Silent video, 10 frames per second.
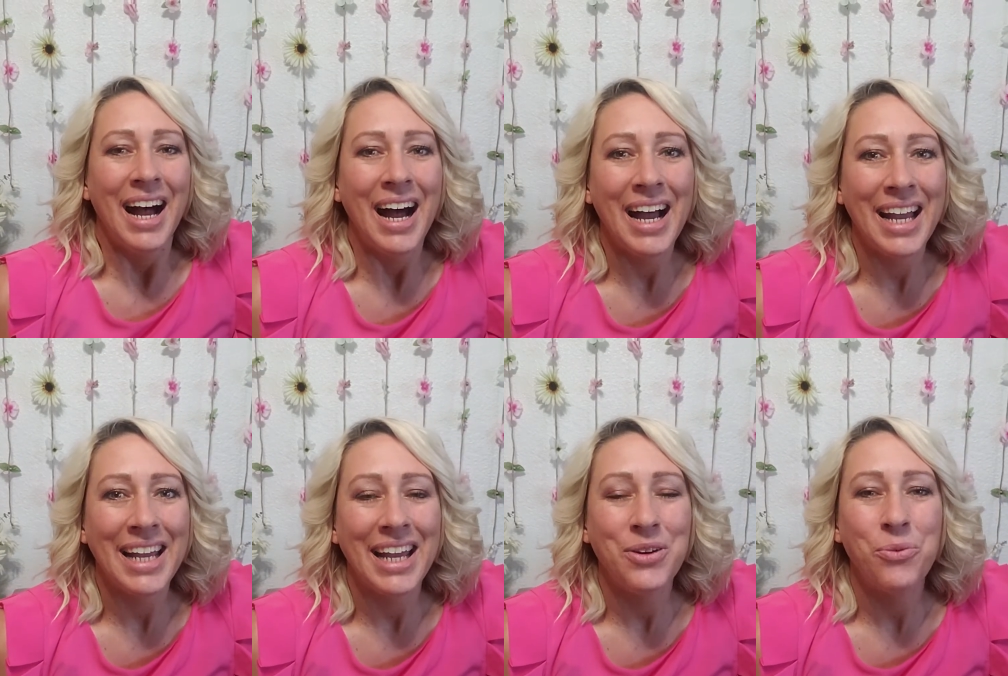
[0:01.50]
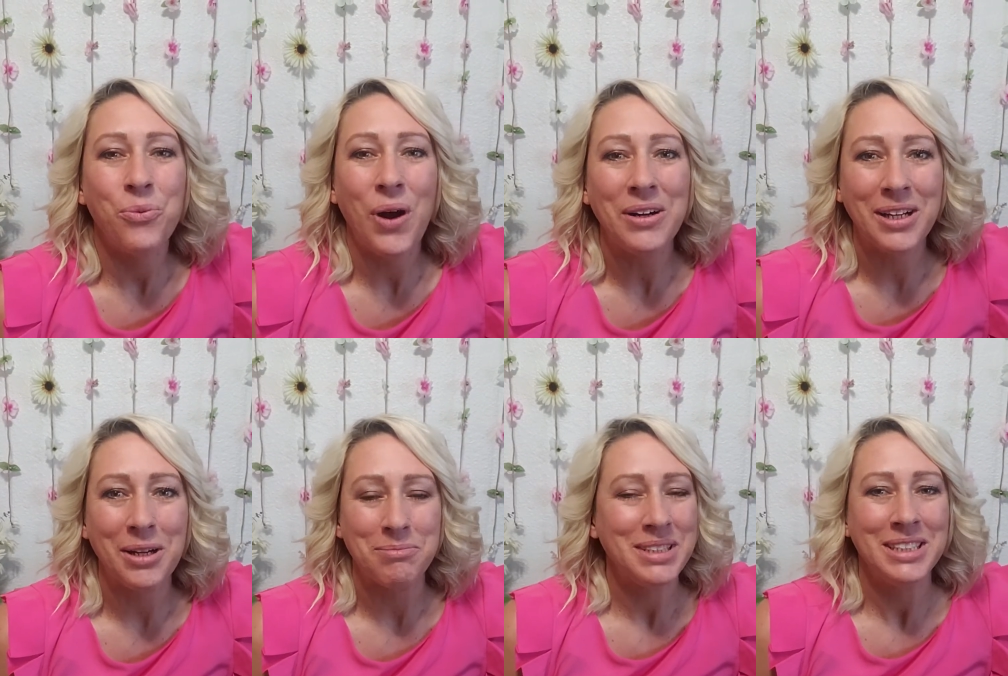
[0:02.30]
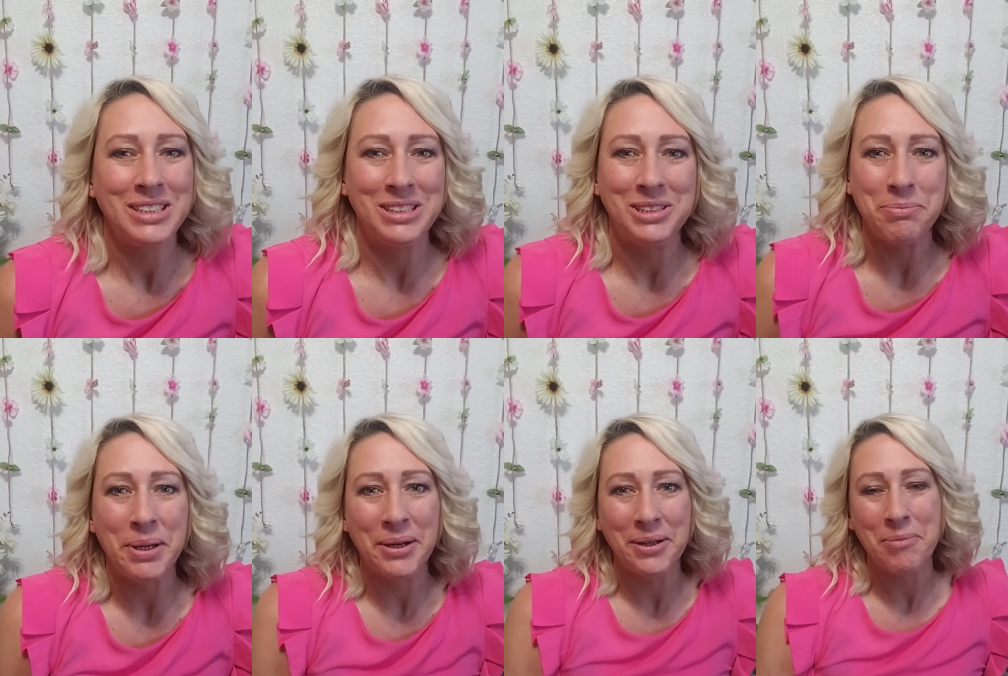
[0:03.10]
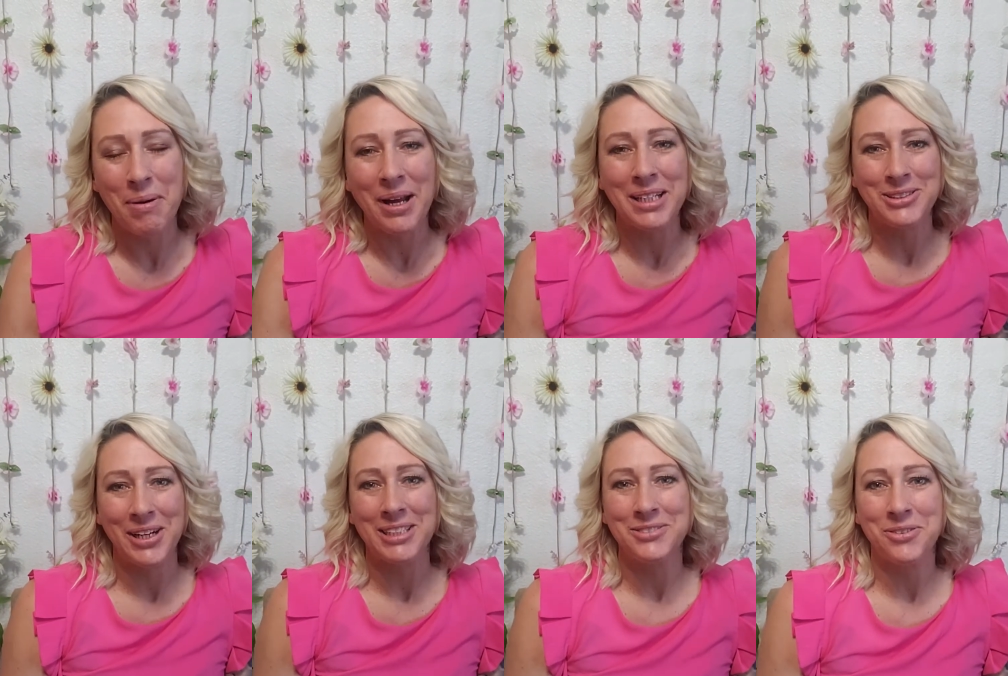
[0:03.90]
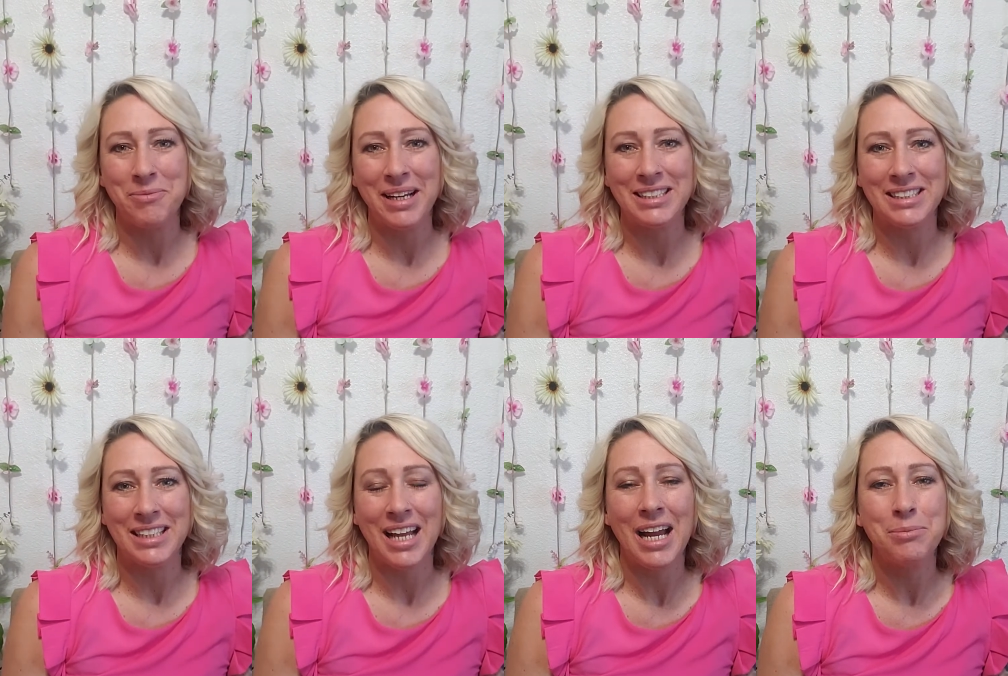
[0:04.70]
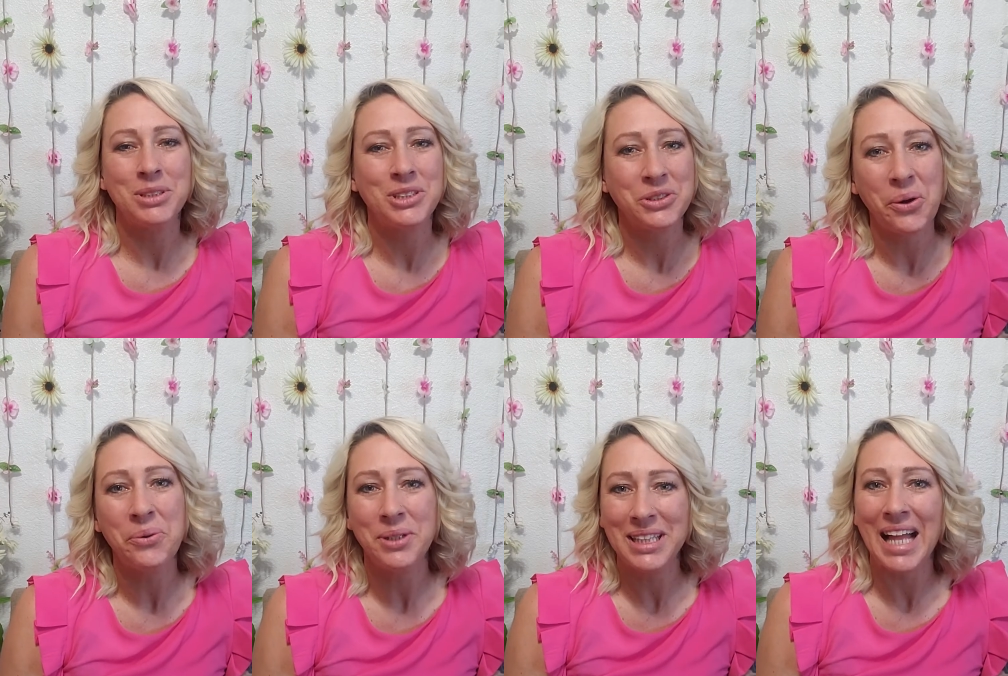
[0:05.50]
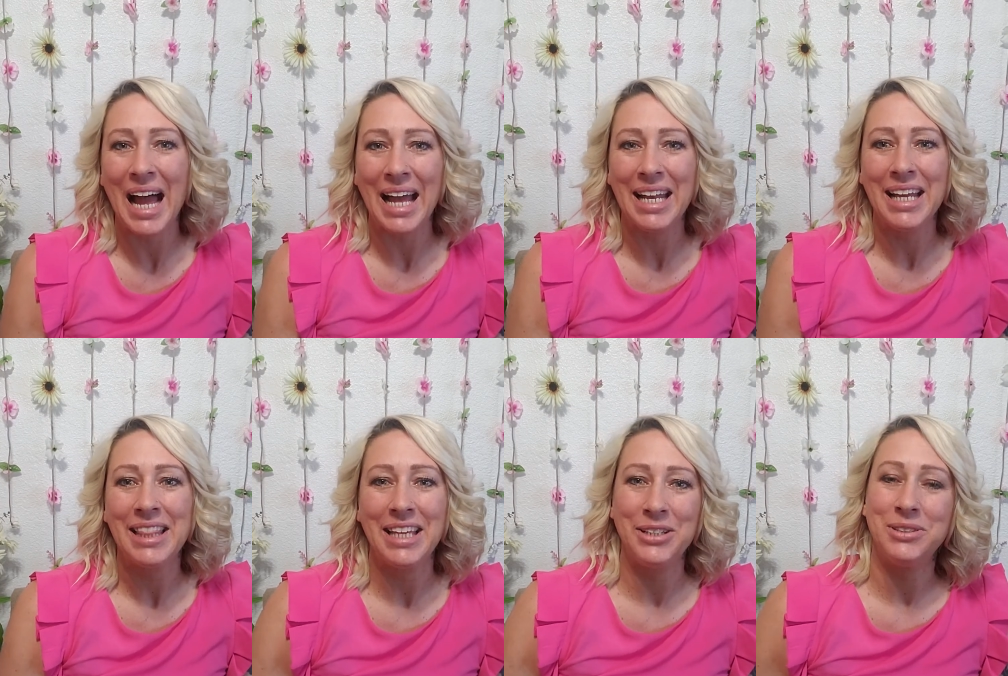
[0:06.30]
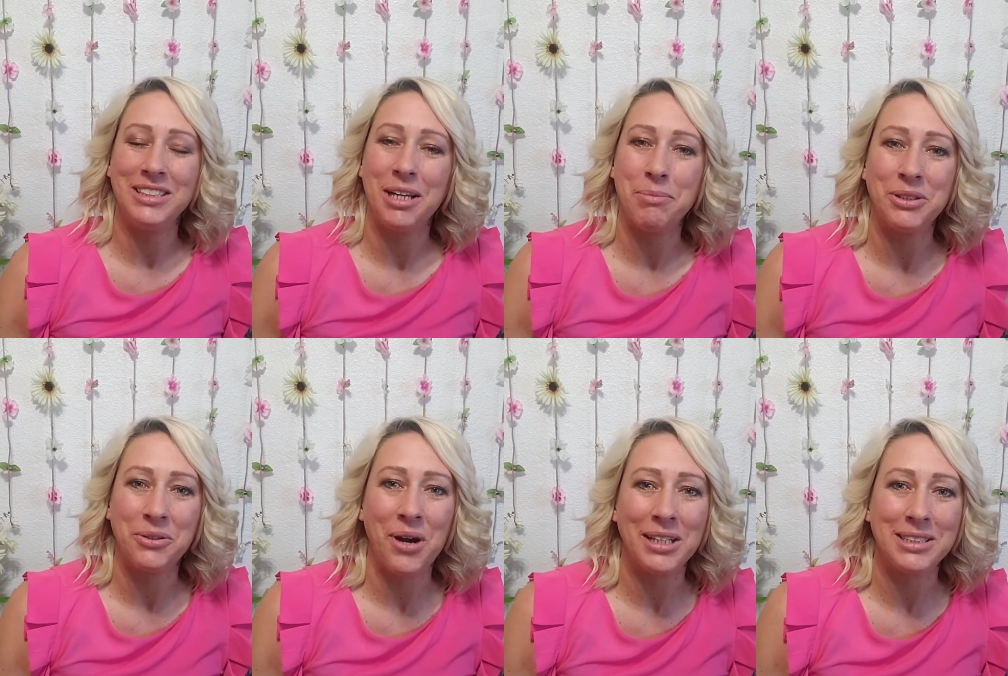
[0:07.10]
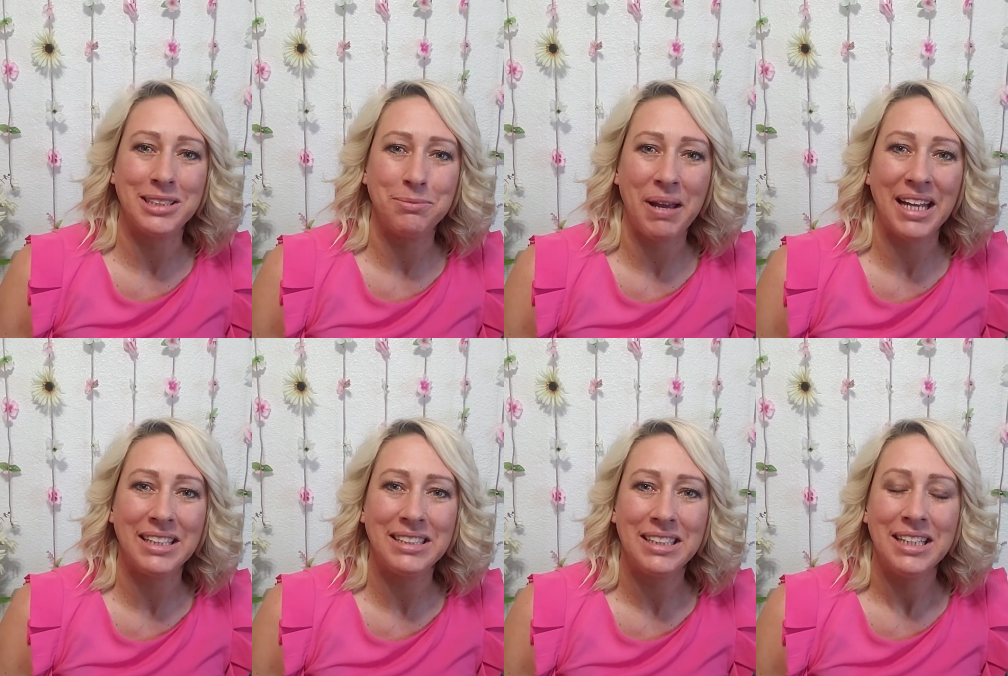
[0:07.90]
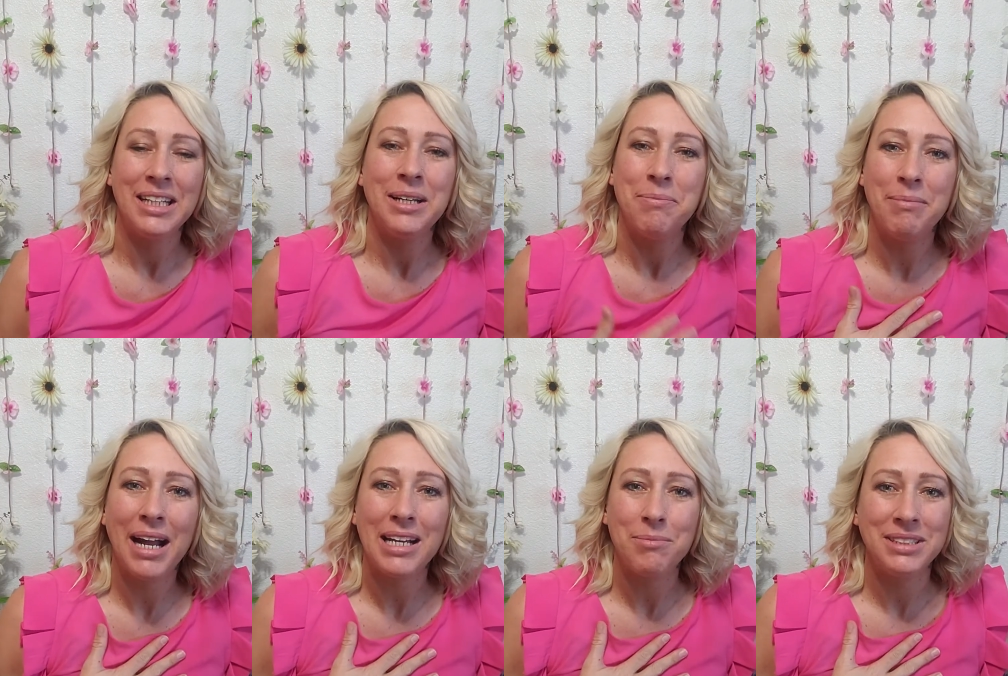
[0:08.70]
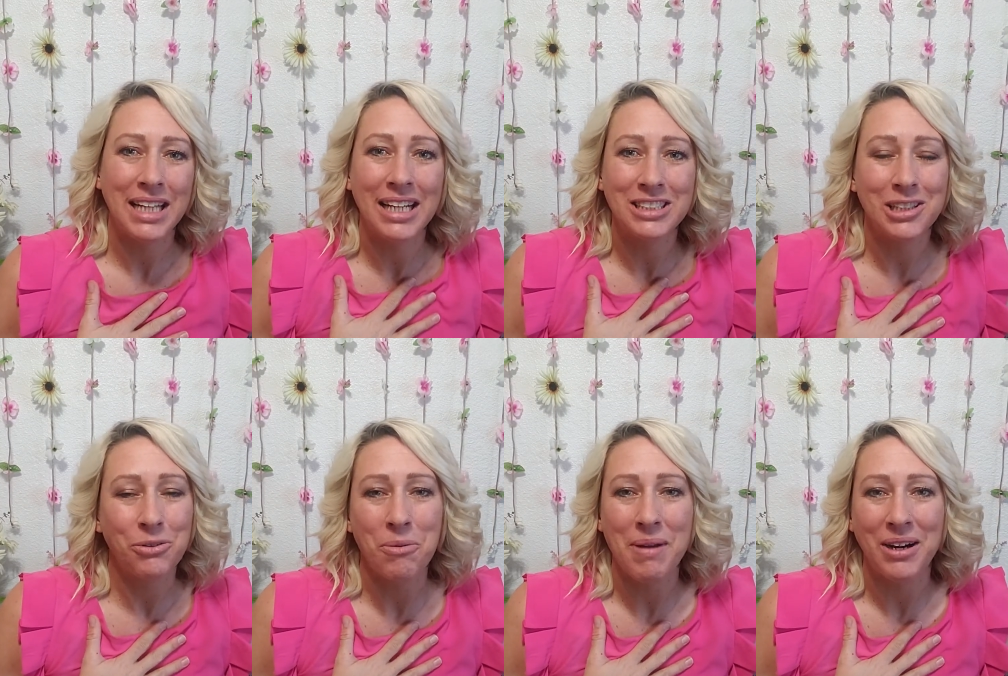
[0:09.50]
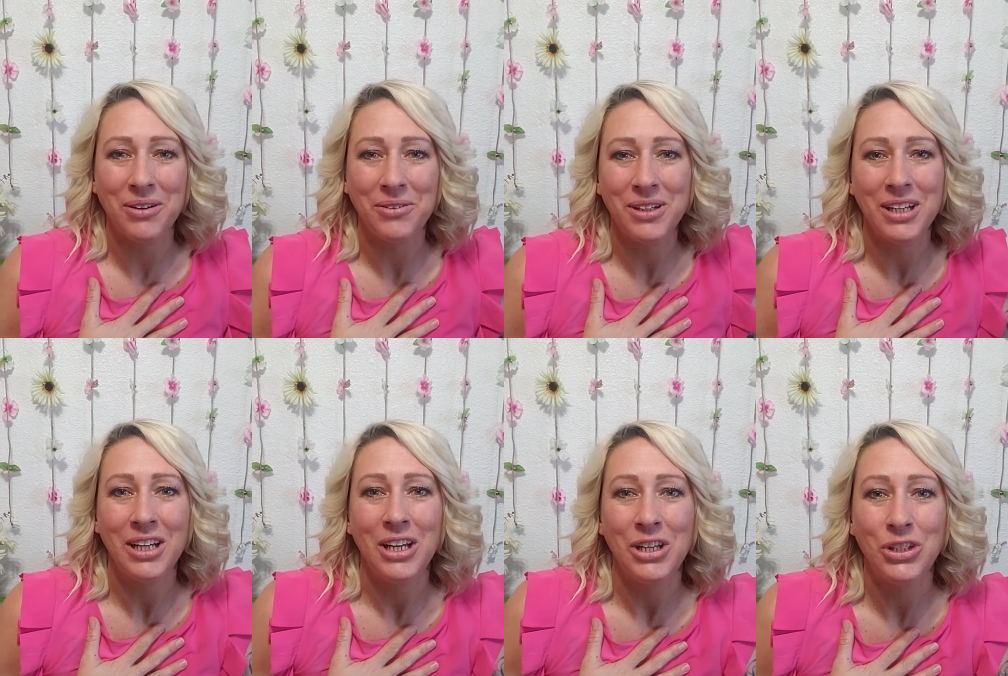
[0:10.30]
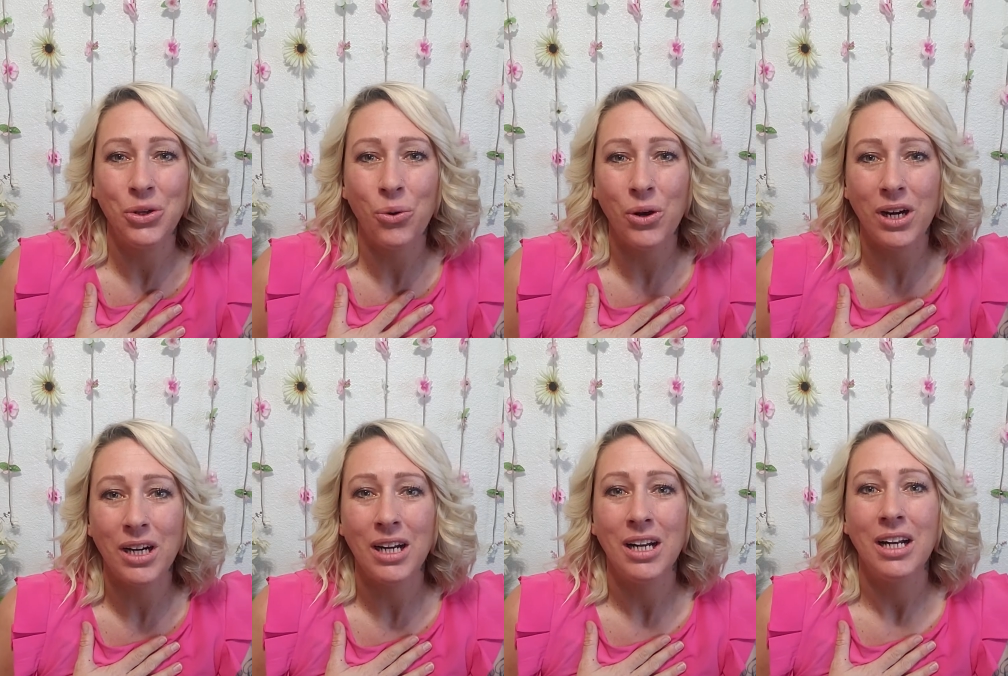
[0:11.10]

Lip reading: Hi, and welcome to Superior Body Transformation. I'm so glad that you stumbled across this page. My name is Angela Romero, your